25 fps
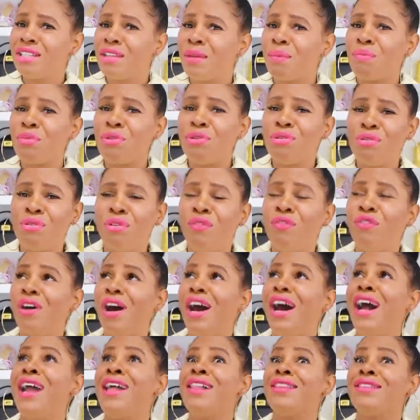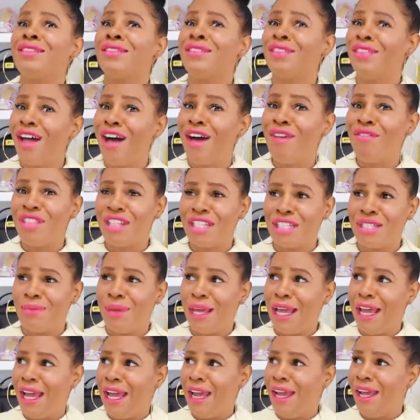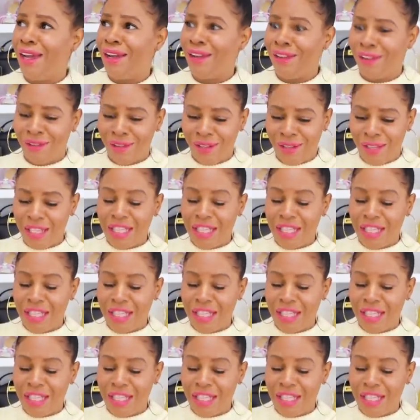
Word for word: is a beautiful, I love this bag.